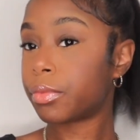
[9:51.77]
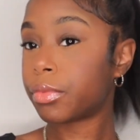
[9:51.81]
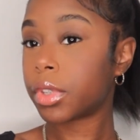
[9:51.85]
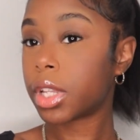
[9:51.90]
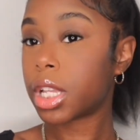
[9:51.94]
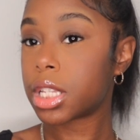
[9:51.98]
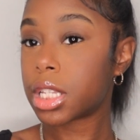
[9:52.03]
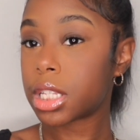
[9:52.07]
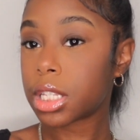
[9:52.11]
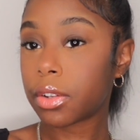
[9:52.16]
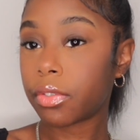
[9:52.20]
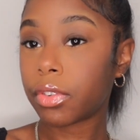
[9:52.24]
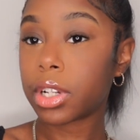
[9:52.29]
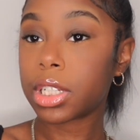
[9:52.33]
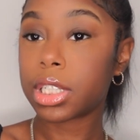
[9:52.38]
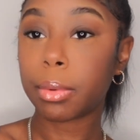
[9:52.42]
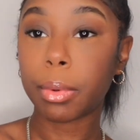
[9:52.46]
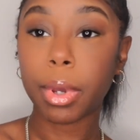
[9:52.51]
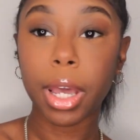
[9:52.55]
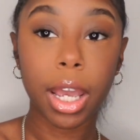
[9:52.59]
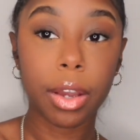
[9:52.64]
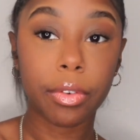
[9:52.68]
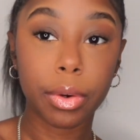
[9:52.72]
This is the first
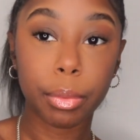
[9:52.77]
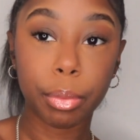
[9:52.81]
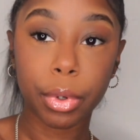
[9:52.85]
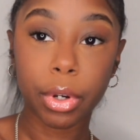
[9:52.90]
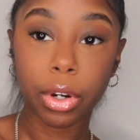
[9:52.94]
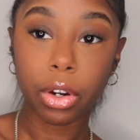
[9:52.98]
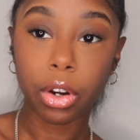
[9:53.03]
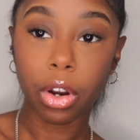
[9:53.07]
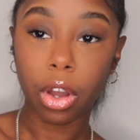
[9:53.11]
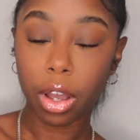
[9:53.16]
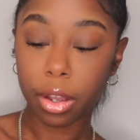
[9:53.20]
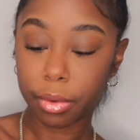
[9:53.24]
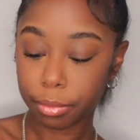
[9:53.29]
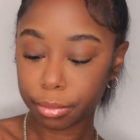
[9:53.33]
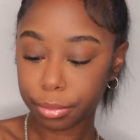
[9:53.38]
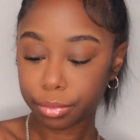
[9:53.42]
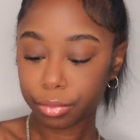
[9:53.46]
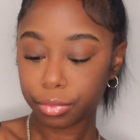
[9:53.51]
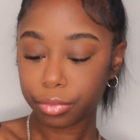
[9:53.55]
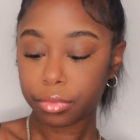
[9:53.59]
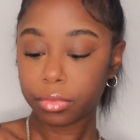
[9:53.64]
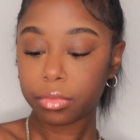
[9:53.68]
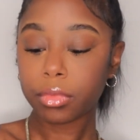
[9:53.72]
time I ever put it on.
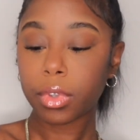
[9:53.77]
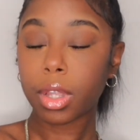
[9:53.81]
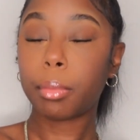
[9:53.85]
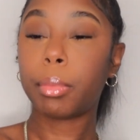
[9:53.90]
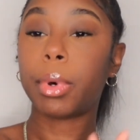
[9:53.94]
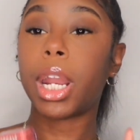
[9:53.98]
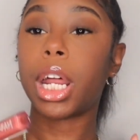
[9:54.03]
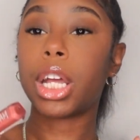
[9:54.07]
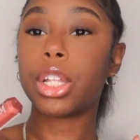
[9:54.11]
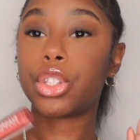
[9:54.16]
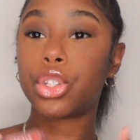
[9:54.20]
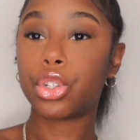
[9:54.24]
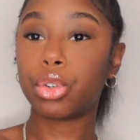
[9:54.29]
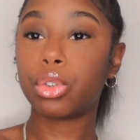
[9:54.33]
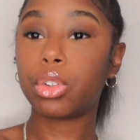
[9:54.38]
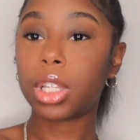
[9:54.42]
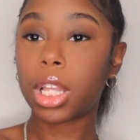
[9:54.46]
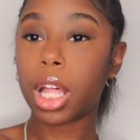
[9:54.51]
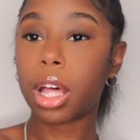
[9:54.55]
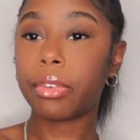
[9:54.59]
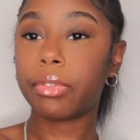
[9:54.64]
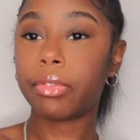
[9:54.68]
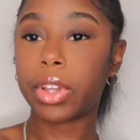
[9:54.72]
But I do
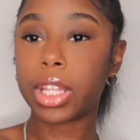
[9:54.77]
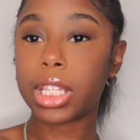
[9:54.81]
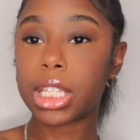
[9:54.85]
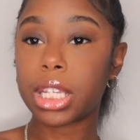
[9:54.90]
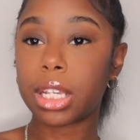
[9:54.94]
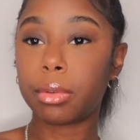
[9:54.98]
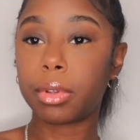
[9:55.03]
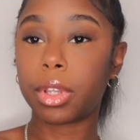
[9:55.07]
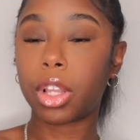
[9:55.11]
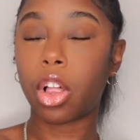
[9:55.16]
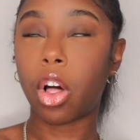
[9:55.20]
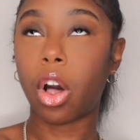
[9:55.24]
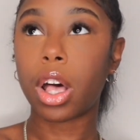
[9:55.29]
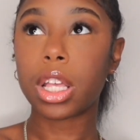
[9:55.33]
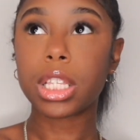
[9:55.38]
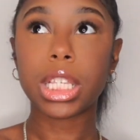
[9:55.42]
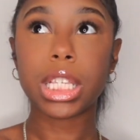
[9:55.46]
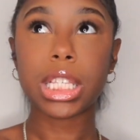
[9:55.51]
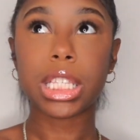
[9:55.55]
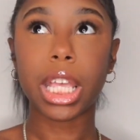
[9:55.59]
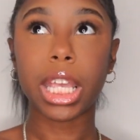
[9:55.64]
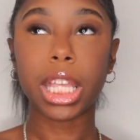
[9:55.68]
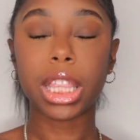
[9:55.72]
love Fenty
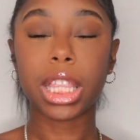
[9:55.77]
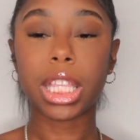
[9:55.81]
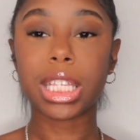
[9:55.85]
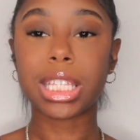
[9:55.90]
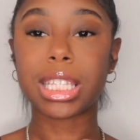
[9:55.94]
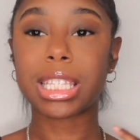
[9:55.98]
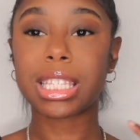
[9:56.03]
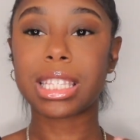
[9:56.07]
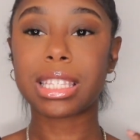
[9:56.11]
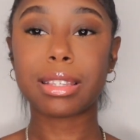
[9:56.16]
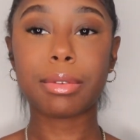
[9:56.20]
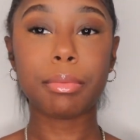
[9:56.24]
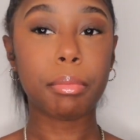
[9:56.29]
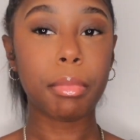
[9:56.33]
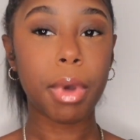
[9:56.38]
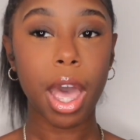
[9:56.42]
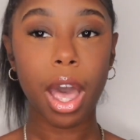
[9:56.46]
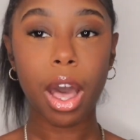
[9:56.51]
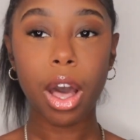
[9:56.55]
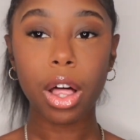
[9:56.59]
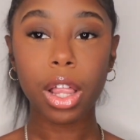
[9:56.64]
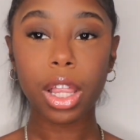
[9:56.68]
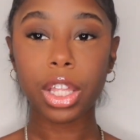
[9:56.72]
glosses. Like, the
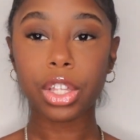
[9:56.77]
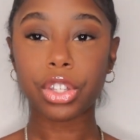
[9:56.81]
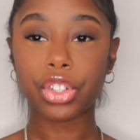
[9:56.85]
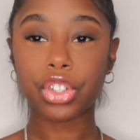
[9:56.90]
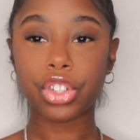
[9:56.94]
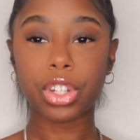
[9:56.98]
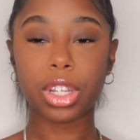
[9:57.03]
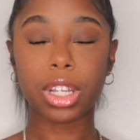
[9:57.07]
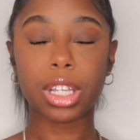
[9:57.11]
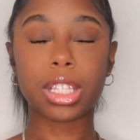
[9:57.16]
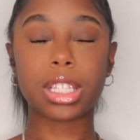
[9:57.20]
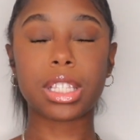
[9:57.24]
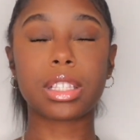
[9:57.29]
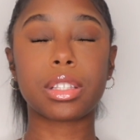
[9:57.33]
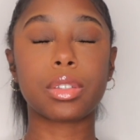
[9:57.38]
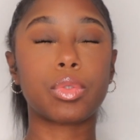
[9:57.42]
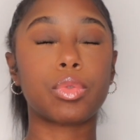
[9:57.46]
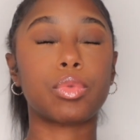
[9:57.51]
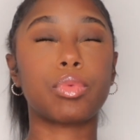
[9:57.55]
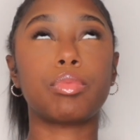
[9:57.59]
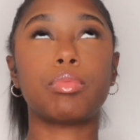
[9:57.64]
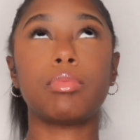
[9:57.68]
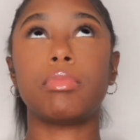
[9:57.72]
smell is just,